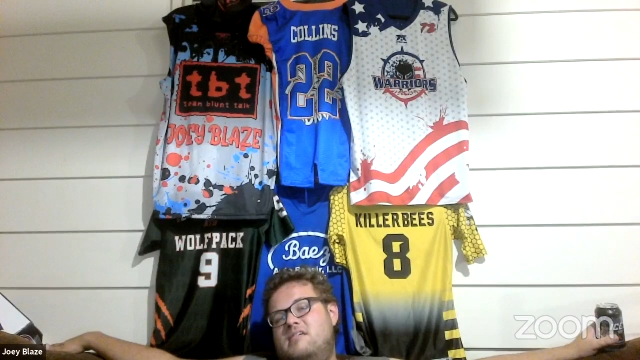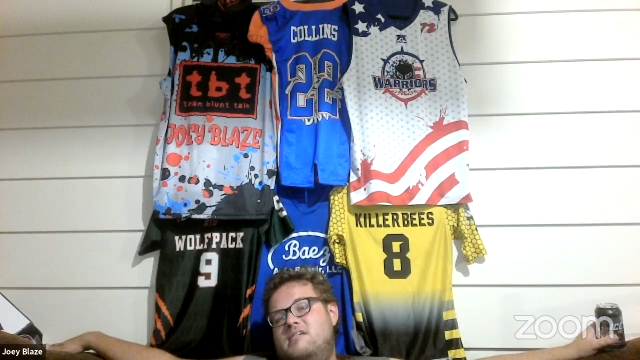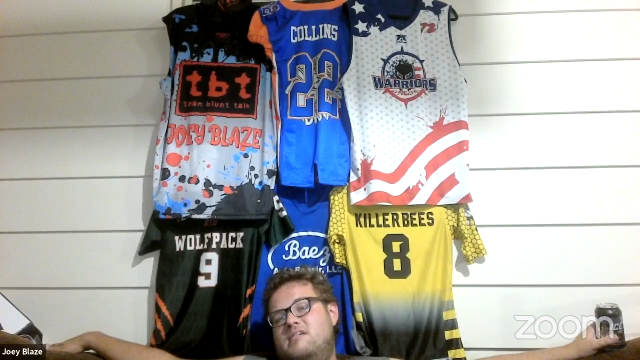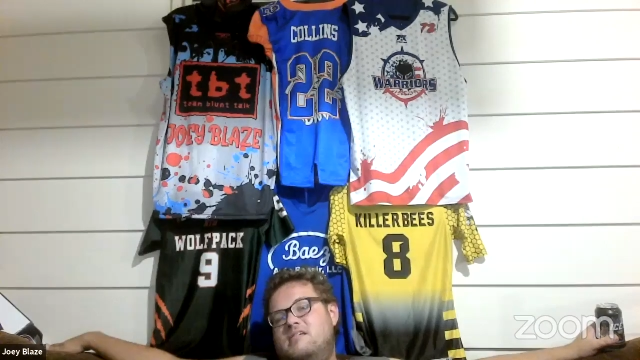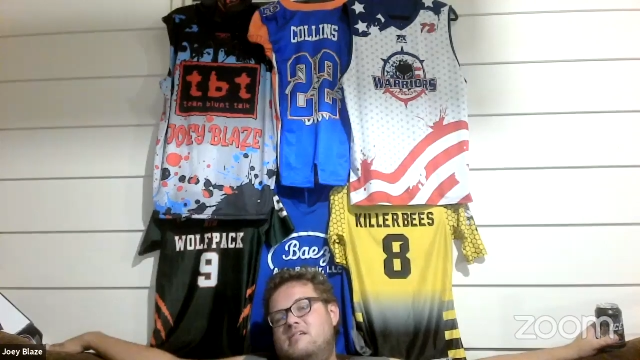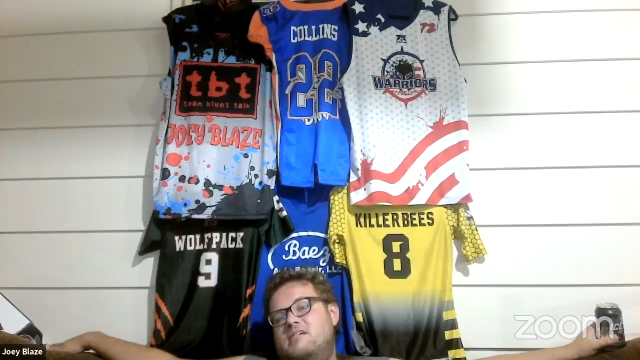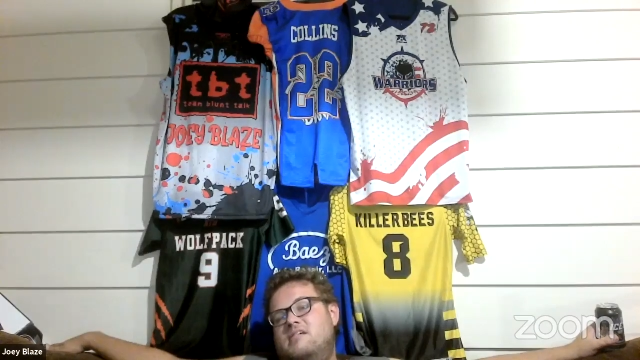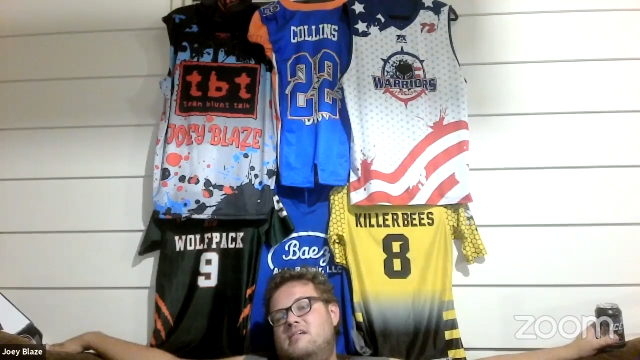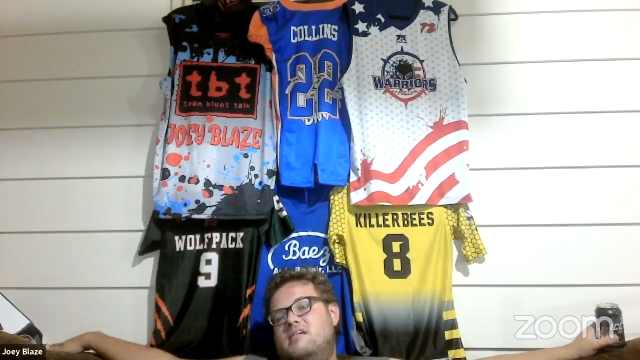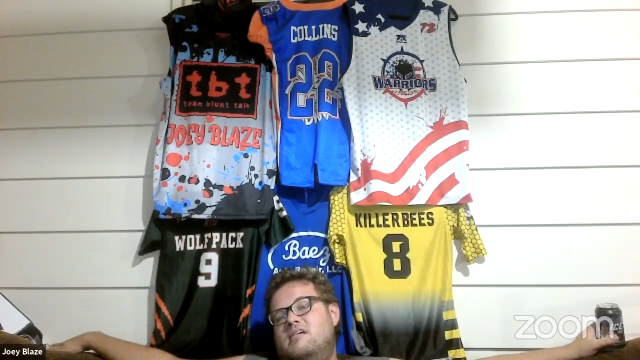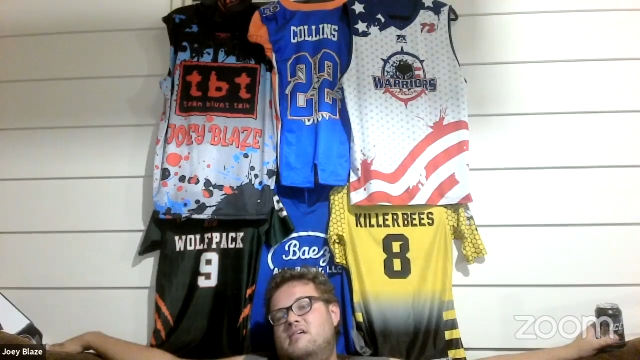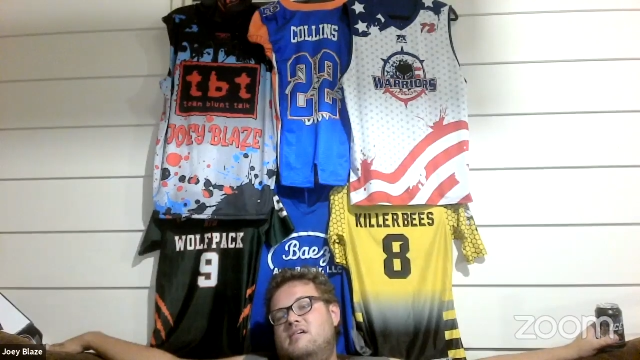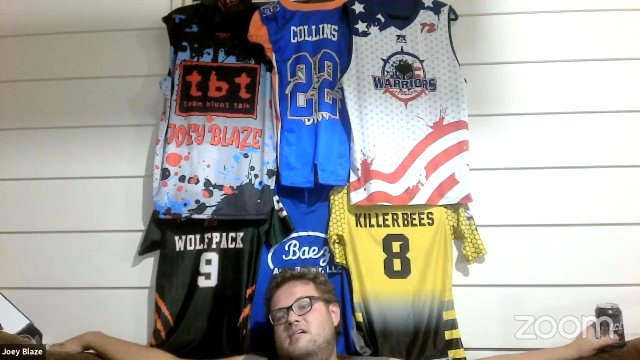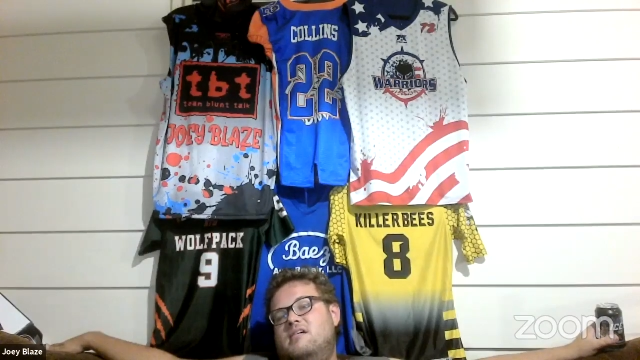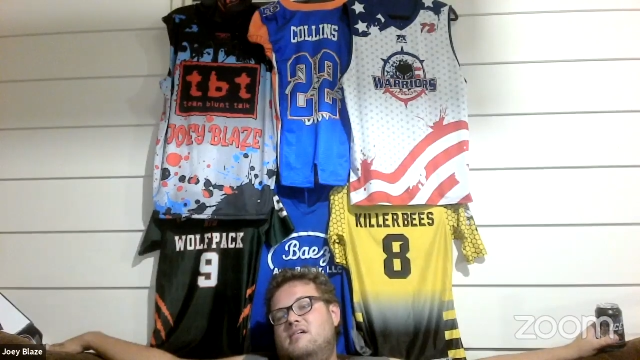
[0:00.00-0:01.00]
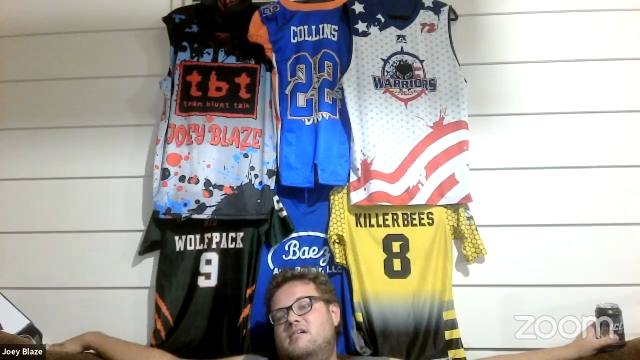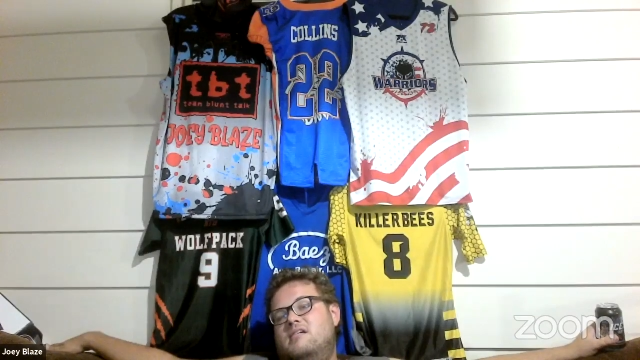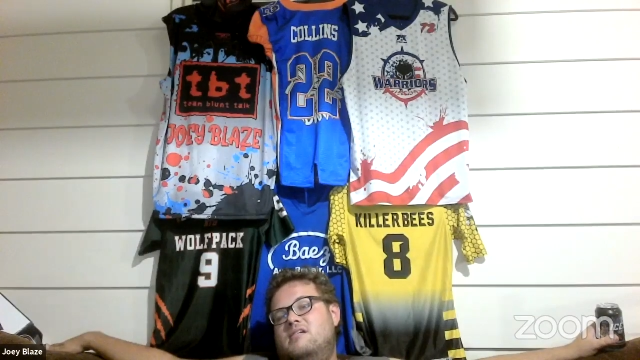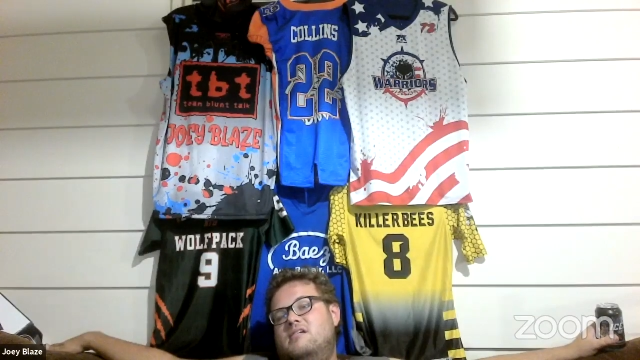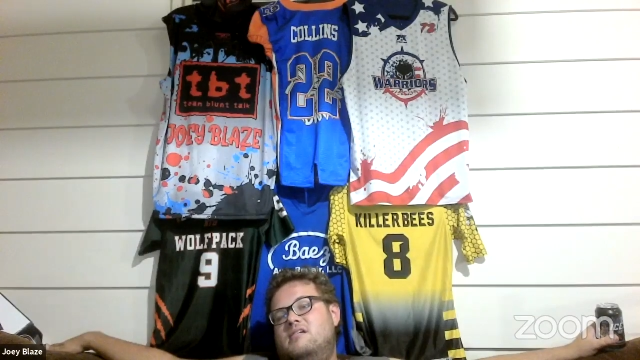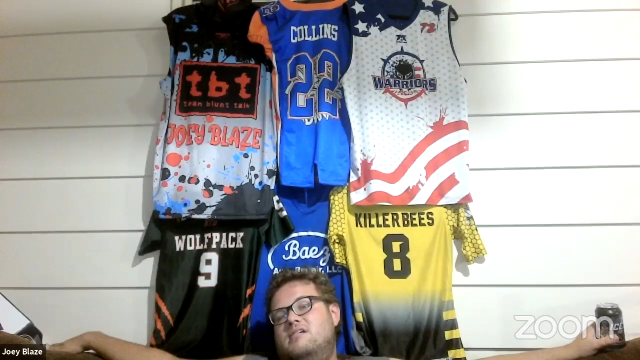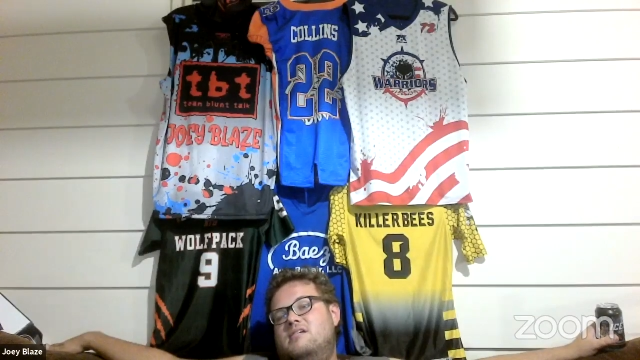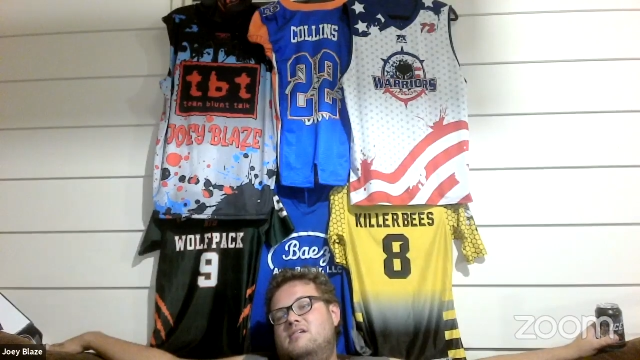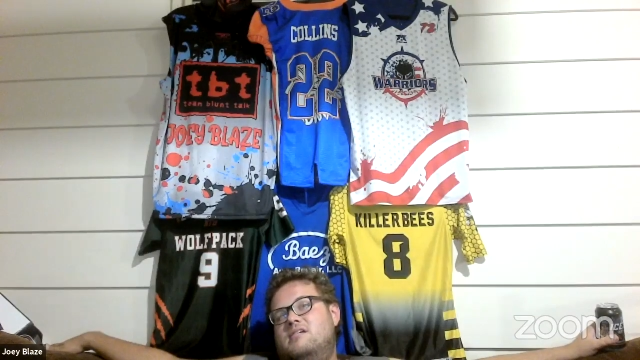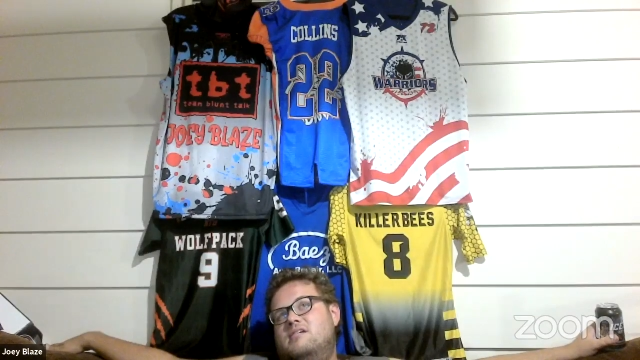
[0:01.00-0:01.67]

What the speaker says: Nothing is said.